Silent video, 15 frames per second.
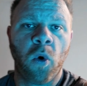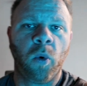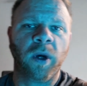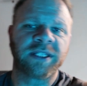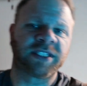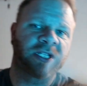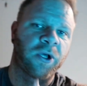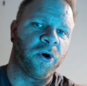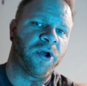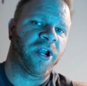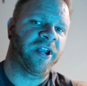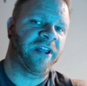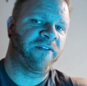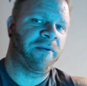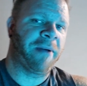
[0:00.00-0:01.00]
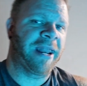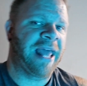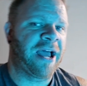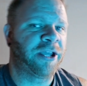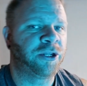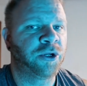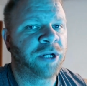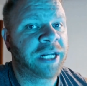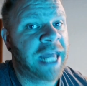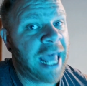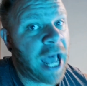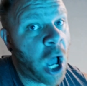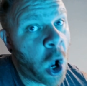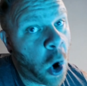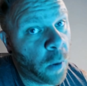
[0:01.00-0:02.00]
What's going on everybody? How you doing today?
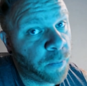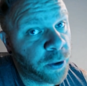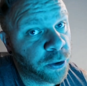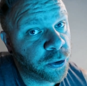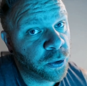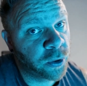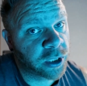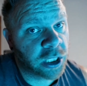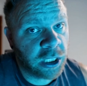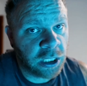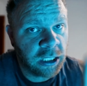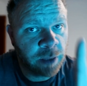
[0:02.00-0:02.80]
I hope you're doing good.